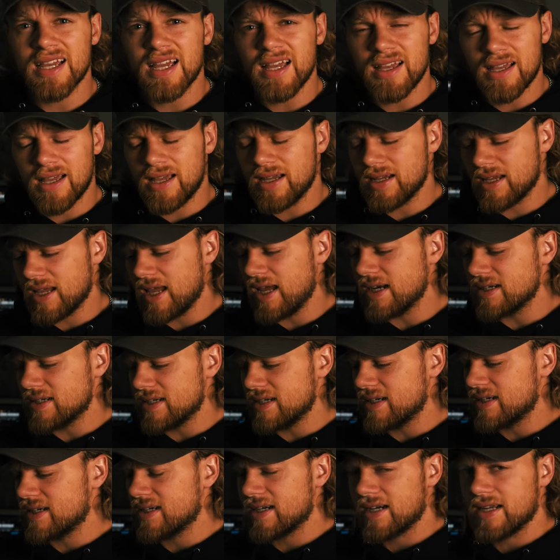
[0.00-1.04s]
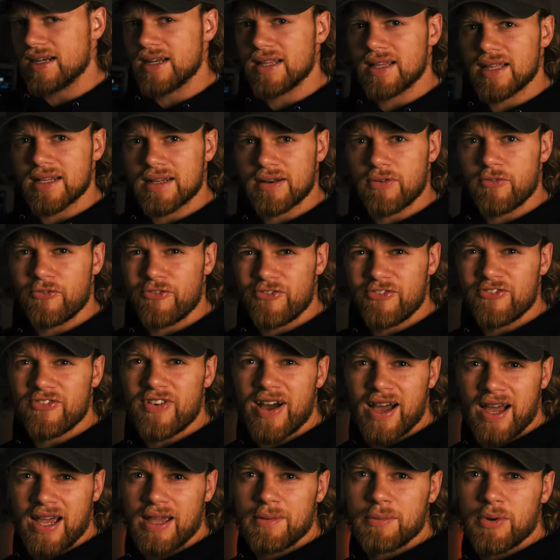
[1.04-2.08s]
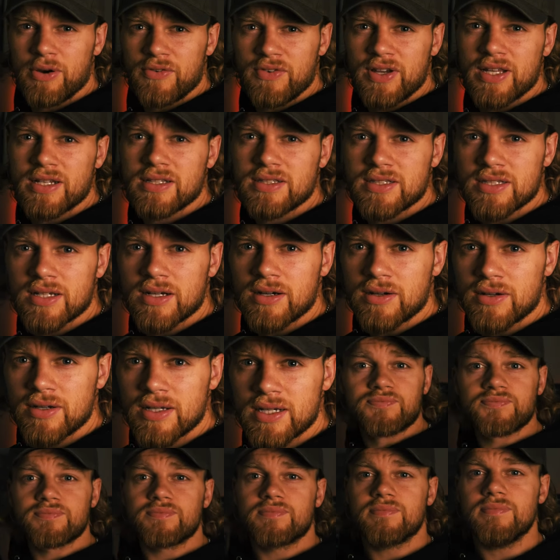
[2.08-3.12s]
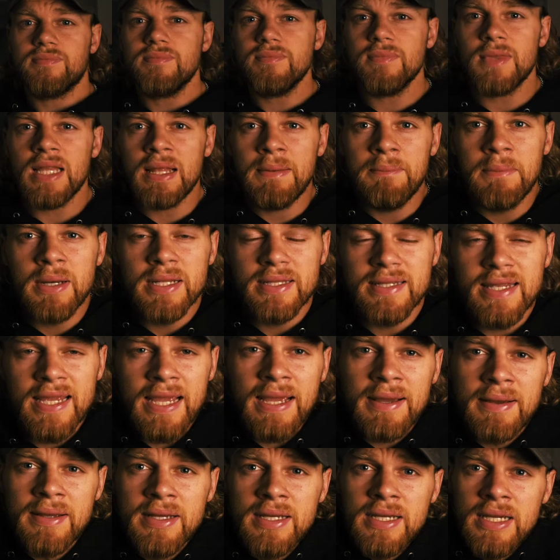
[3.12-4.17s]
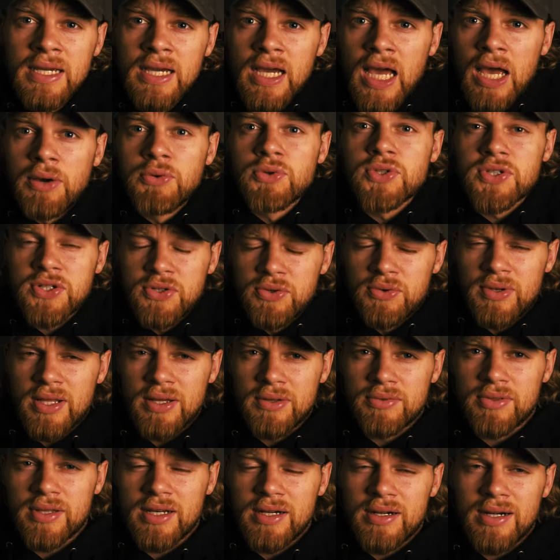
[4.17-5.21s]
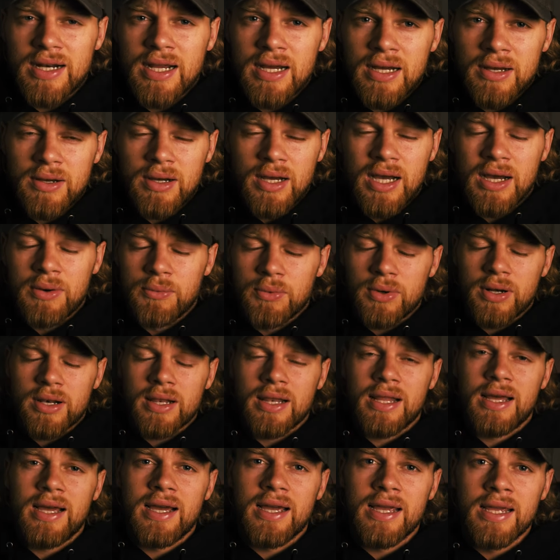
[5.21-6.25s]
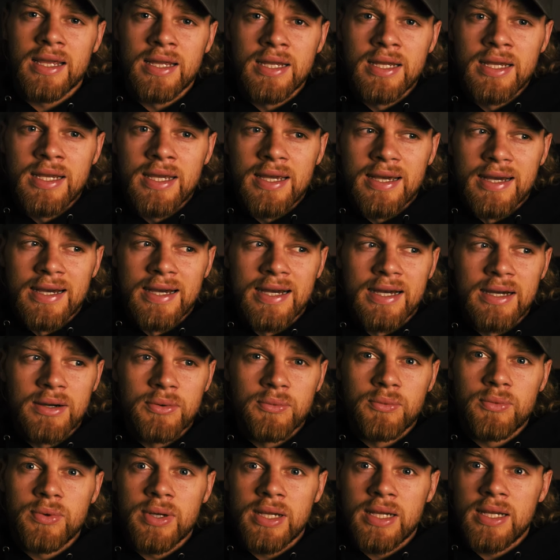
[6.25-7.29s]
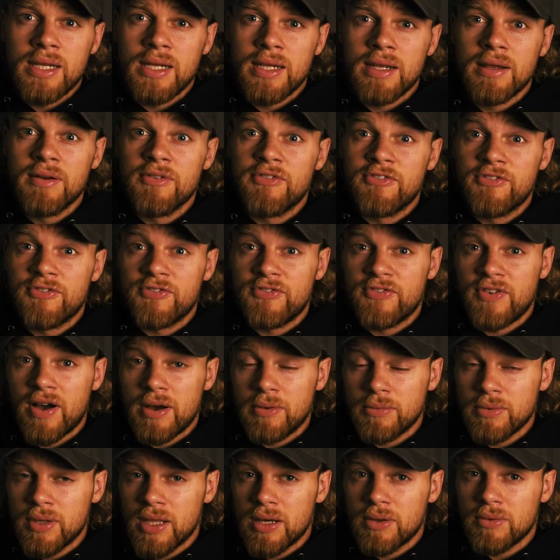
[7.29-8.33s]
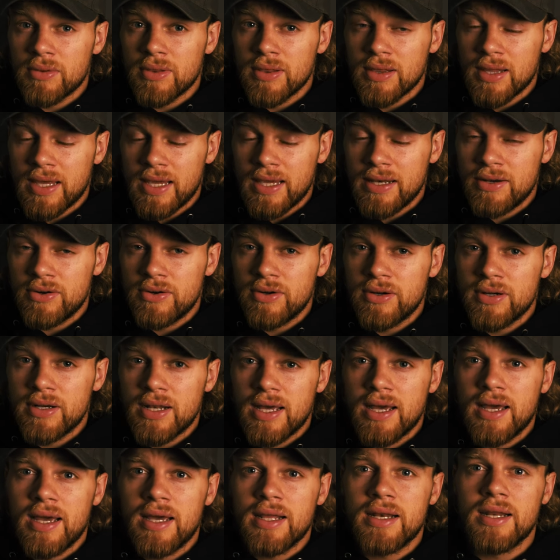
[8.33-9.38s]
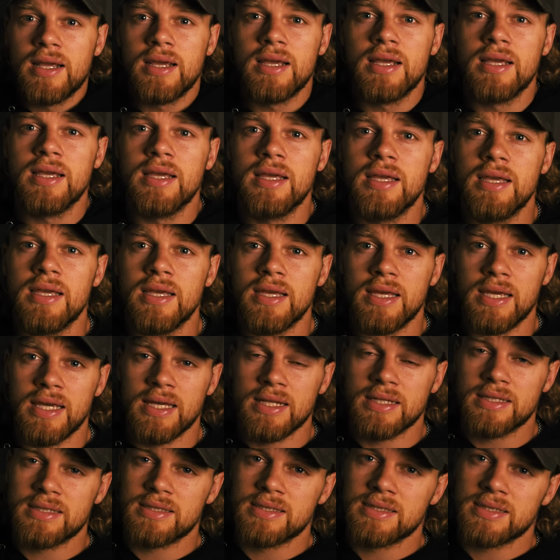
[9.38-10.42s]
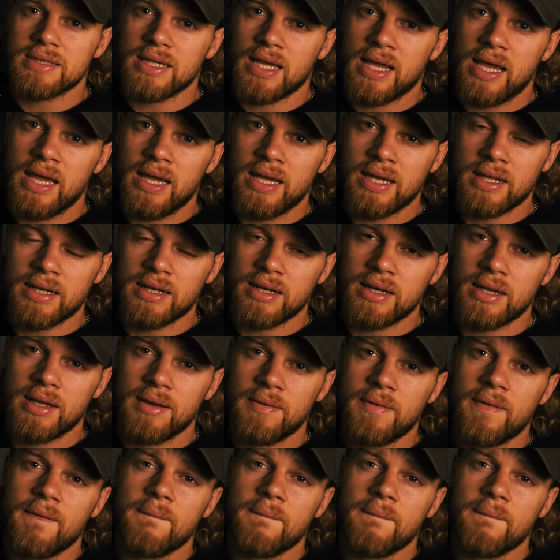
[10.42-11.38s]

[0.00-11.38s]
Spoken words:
I actually kind of like the vibe of it, so. But yeah, it was cool out there, I wouldn't lie. We found out later that it's an,